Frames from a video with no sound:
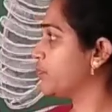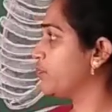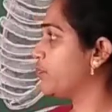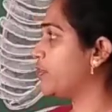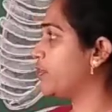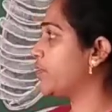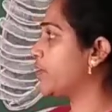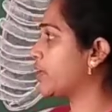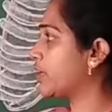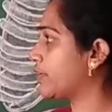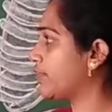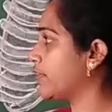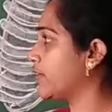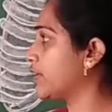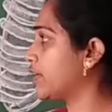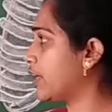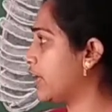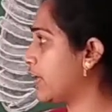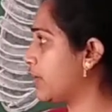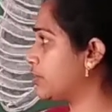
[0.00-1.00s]
When we are giving
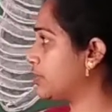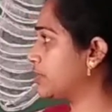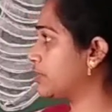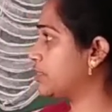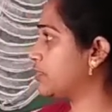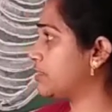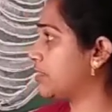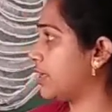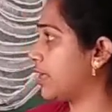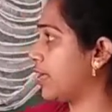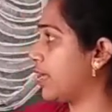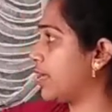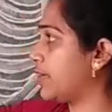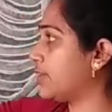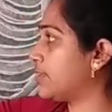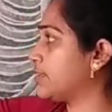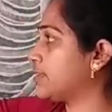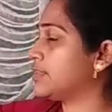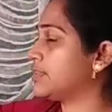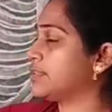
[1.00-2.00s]
out the
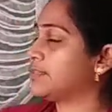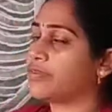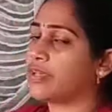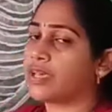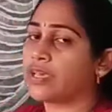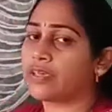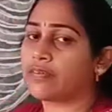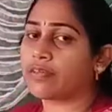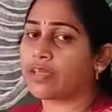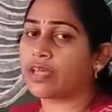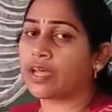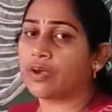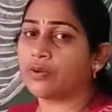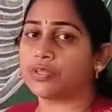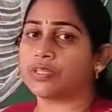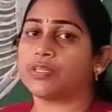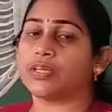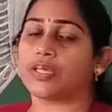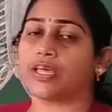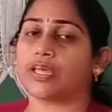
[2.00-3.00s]
air, we are giving out
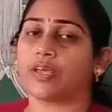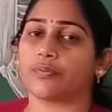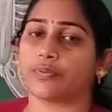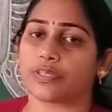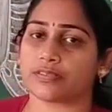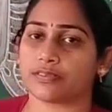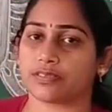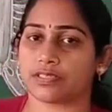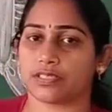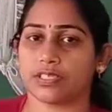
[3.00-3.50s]
the air which is rich